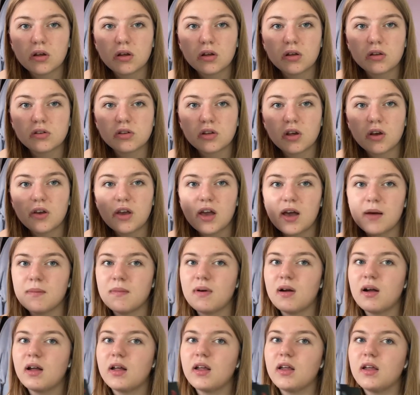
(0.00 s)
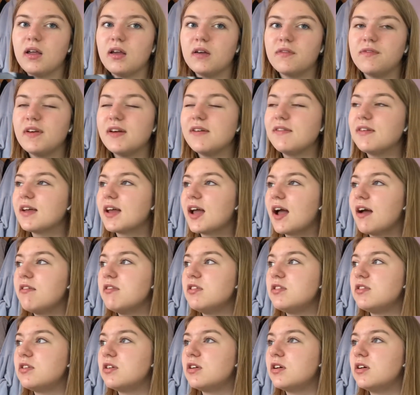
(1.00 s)
So yeah, my favourite
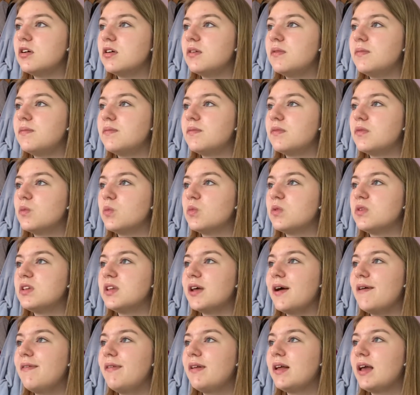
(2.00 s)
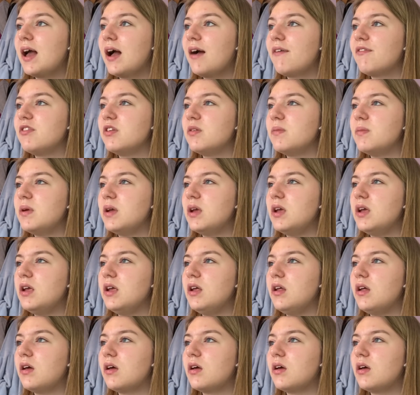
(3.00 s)
character would definitely have to
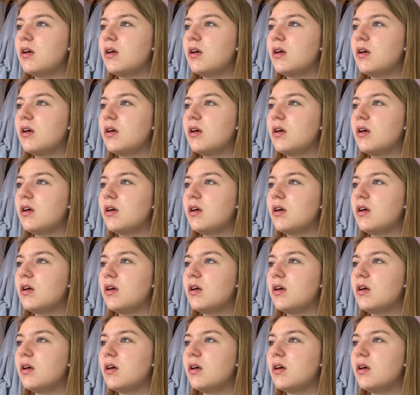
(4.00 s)
be,